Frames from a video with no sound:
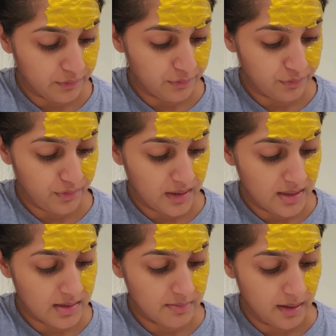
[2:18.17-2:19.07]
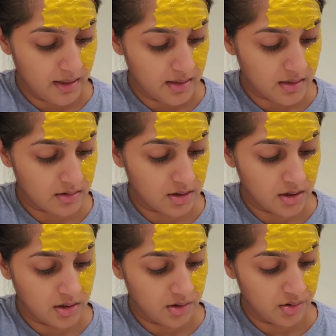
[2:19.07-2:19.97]
face mask to
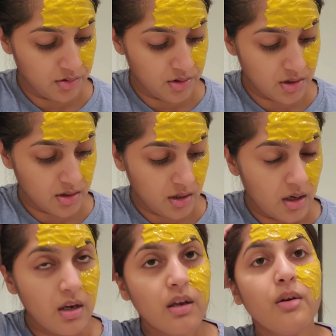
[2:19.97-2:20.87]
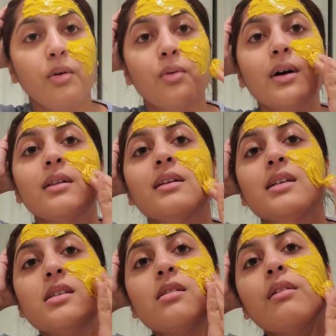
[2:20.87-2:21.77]
use, at
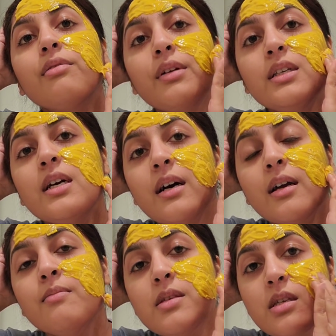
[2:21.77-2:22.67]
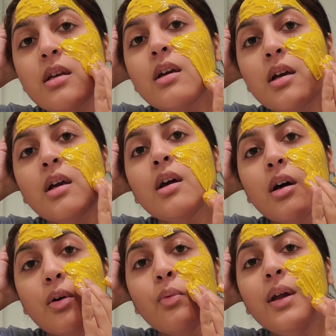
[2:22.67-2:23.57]
least 3 times
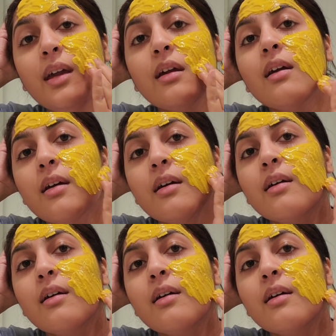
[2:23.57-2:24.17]
a week.